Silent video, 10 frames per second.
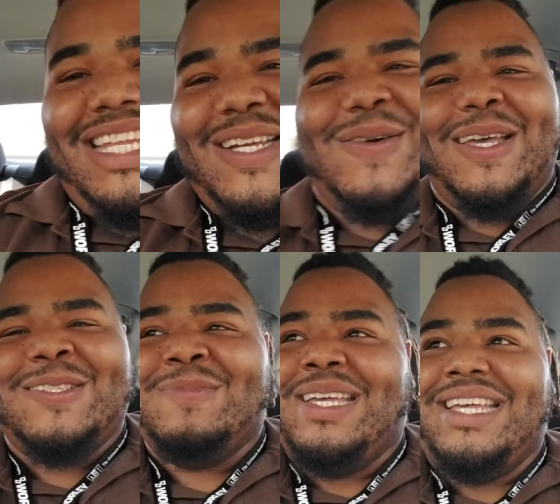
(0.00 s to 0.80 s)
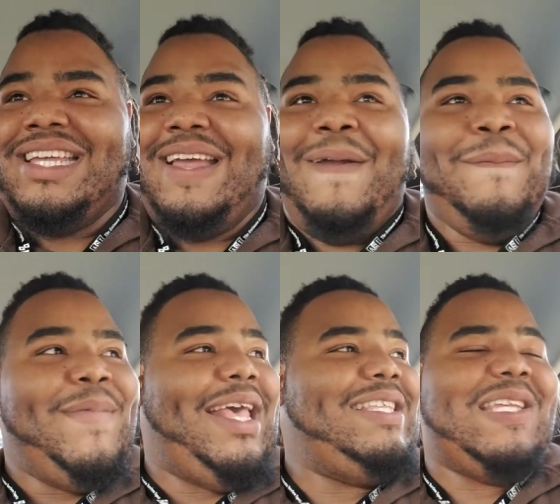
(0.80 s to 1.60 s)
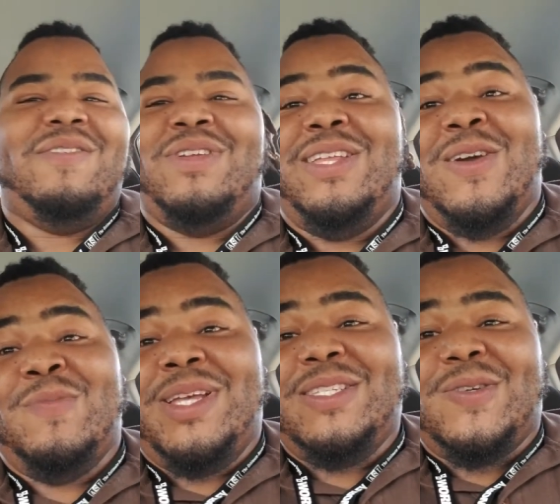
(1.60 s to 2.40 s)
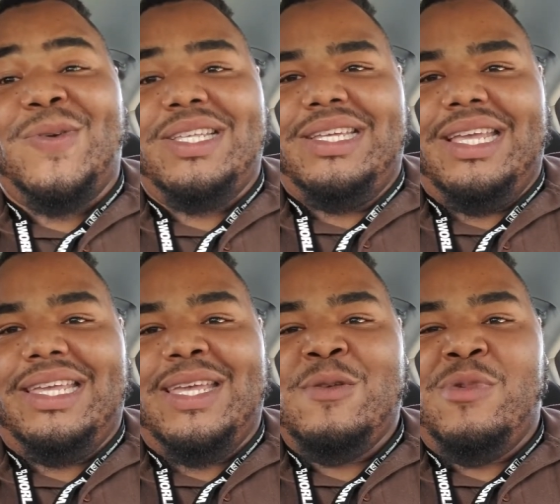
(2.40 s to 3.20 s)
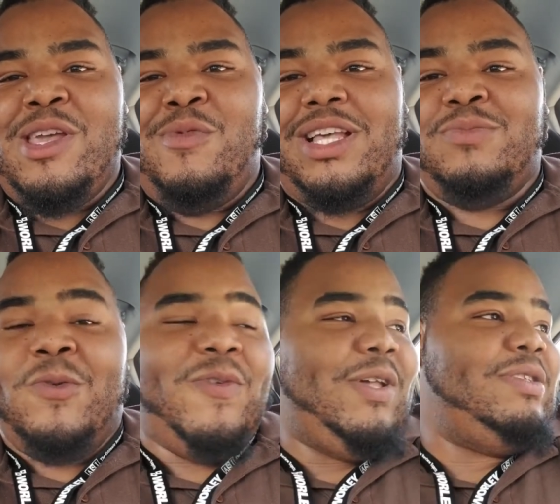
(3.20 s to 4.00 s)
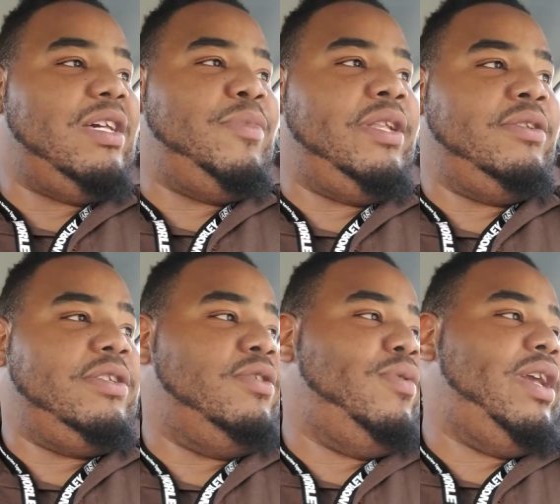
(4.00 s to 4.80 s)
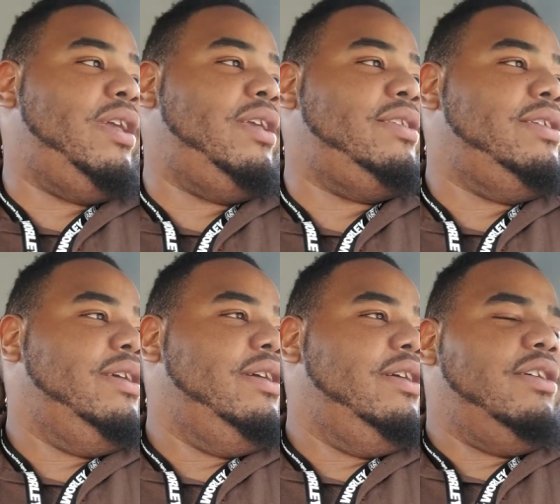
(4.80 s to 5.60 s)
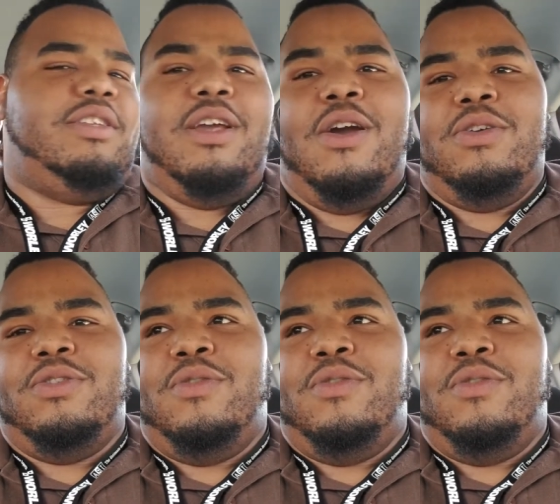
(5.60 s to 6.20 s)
Anyways, man, that's the end of the video, man. a quick check in, man. We got some more videos coming your ways. Y'all, you